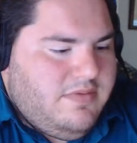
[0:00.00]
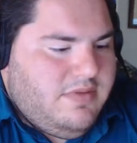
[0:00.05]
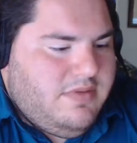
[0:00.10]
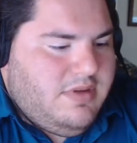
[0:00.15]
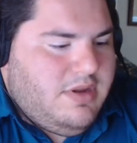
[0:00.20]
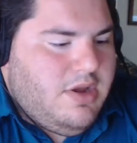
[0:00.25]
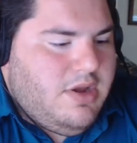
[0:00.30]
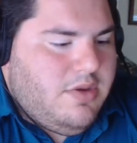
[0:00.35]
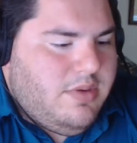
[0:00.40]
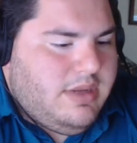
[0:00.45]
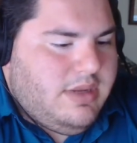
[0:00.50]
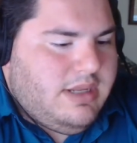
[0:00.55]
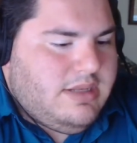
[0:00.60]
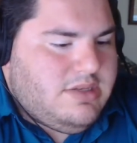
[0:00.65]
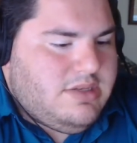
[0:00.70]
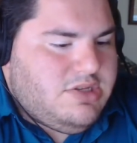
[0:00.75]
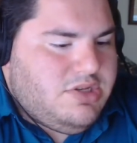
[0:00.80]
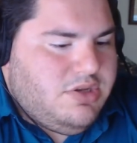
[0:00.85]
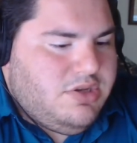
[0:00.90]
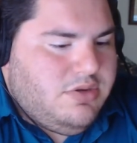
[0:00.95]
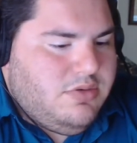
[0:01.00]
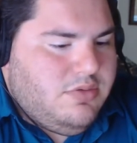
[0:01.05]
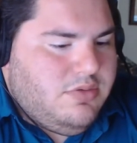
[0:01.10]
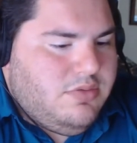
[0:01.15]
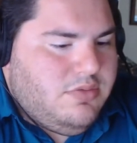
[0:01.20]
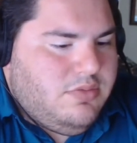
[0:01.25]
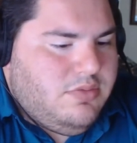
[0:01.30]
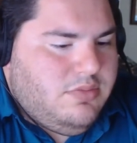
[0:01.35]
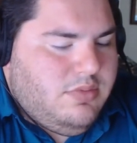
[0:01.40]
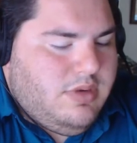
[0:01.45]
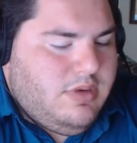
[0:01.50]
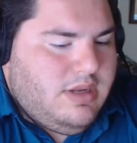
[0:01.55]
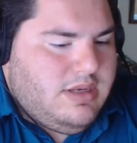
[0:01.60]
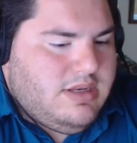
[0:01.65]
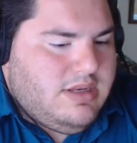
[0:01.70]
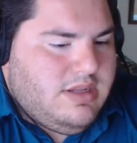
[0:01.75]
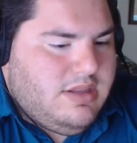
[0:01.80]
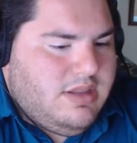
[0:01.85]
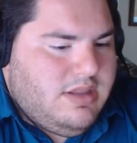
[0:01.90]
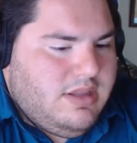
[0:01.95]
Going into
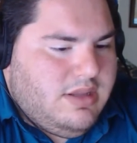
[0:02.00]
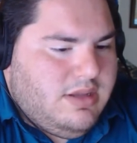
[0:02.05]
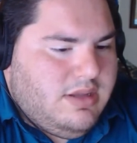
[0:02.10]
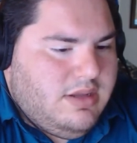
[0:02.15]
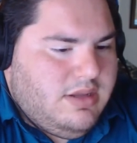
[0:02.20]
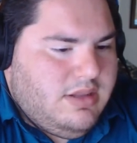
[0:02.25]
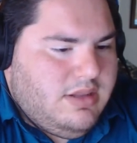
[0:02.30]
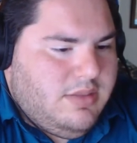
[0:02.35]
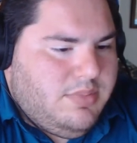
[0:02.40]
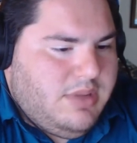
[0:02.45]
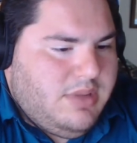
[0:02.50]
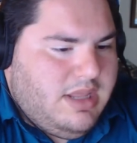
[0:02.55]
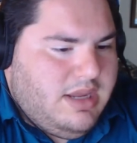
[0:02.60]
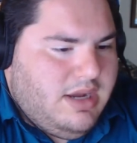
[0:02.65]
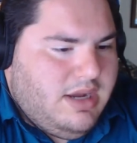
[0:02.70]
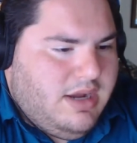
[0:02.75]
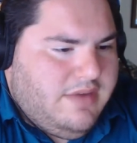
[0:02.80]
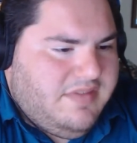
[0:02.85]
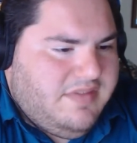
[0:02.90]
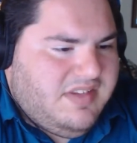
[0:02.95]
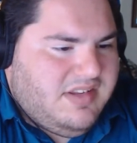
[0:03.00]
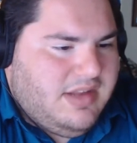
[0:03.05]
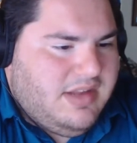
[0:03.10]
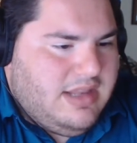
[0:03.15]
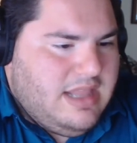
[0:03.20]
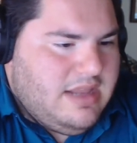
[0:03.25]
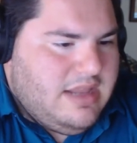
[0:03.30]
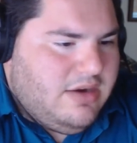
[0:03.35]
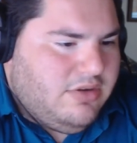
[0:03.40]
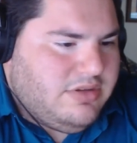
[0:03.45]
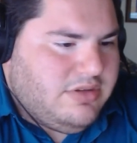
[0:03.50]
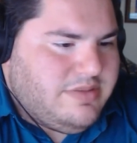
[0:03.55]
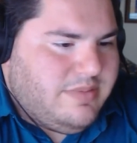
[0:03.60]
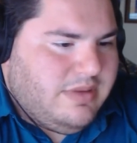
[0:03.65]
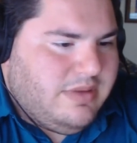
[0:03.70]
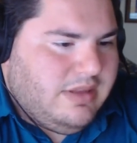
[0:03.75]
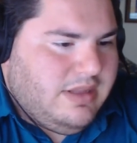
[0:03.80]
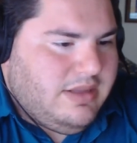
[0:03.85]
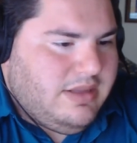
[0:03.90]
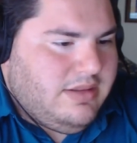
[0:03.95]
the playoffs and then
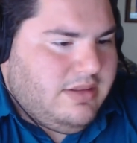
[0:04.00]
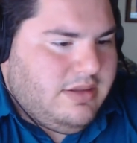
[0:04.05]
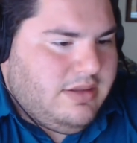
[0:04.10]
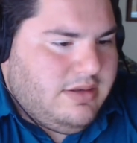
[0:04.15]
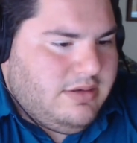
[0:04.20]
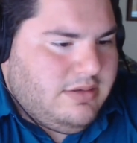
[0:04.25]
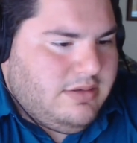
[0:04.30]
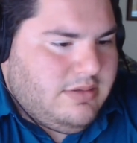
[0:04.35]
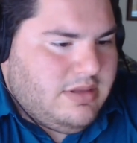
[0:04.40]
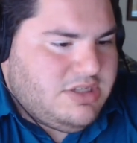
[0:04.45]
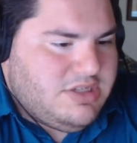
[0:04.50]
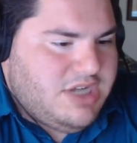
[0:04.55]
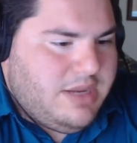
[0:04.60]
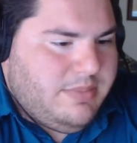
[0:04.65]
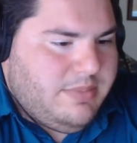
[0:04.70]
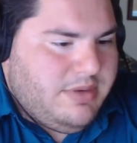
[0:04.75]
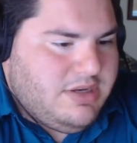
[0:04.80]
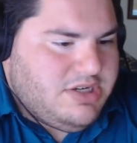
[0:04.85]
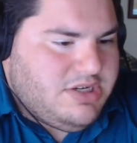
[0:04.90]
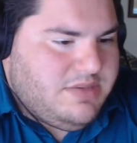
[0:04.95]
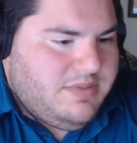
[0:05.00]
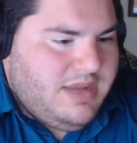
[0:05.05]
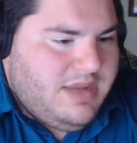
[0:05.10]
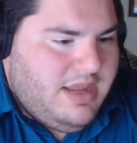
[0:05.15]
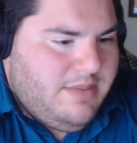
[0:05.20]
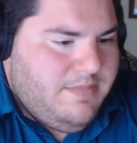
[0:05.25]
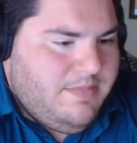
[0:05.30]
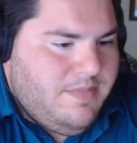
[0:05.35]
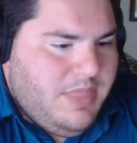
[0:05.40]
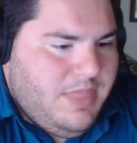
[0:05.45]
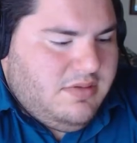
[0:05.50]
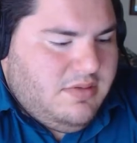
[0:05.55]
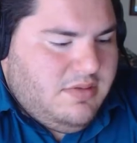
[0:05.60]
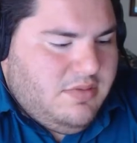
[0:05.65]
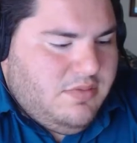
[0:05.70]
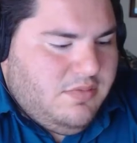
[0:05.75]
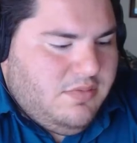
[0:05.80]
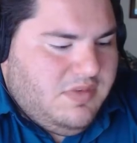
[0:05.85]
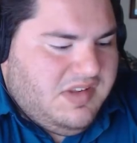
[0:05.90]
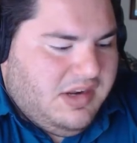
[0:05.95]
ultimately the championship game,
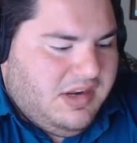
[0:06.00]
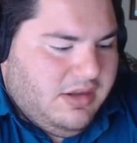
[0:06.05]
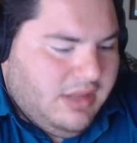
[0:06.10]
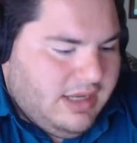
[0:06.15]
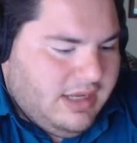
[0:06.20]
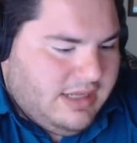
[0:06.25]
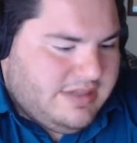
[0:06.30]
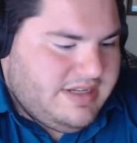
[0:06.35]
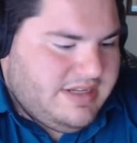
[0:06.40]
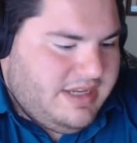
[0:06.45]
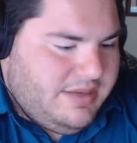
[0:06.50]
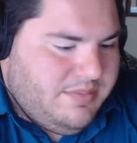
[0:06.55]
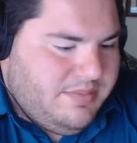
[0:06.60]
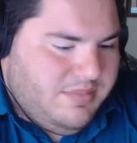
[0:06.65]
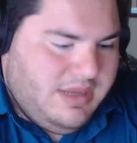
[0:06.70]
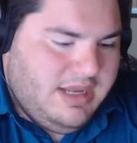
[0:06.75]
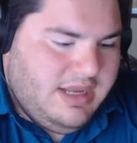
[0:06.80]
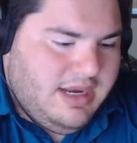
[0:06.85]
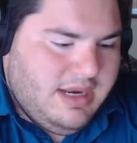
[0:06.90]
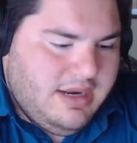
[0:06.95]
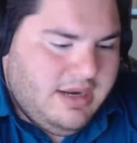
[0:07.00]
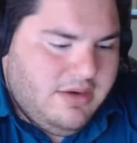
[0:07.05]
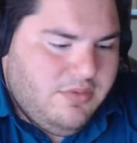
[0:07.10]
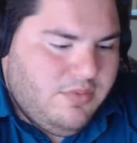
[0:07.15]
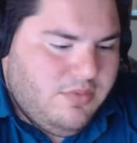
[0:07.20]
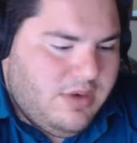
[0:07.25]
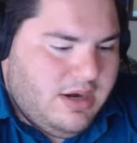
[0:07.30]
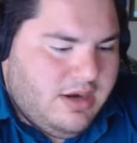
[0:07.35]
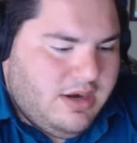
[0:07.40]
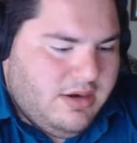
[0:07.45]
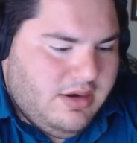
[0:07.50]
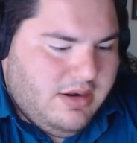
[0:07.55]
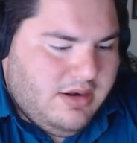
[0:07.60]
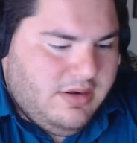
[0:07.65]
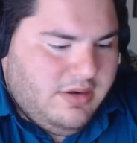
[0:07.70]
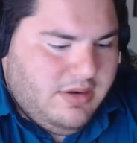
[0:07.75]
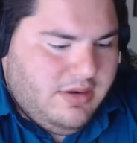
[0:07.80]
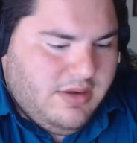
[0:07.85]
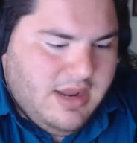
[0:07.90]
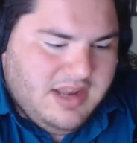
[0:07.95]
was there like a team meeting where
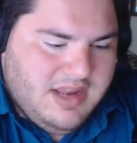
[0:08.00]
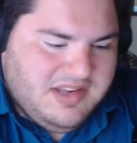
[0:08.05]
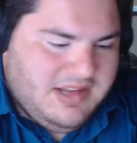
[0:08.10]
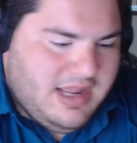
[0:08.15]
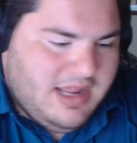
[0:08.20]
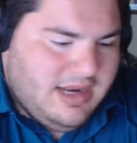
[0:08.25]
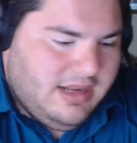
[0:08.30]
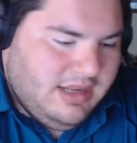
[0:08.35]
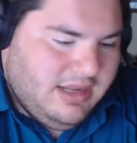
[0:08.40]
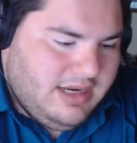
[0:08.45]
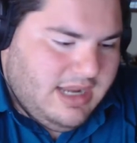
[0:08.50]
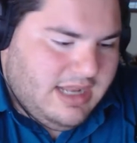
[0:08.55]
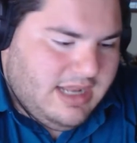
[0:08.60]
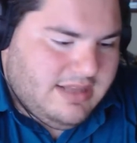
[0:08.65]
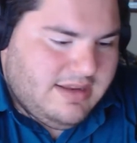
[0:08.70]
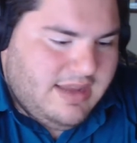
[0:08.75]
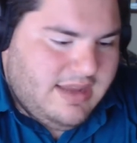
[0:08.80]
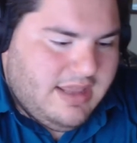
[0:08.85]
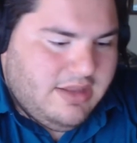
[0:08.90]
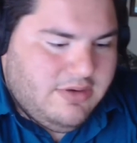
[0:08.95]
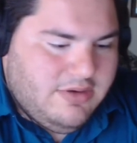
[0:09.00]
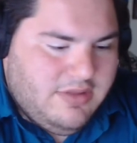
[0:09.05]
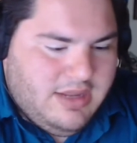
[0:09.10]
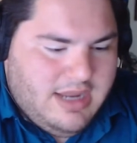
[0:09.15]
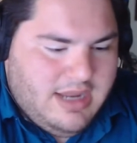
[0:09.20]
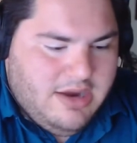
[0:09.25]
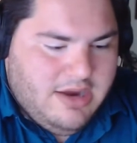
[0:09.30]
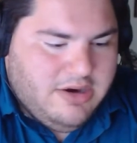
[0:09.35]
you guys kind of like got together and like, all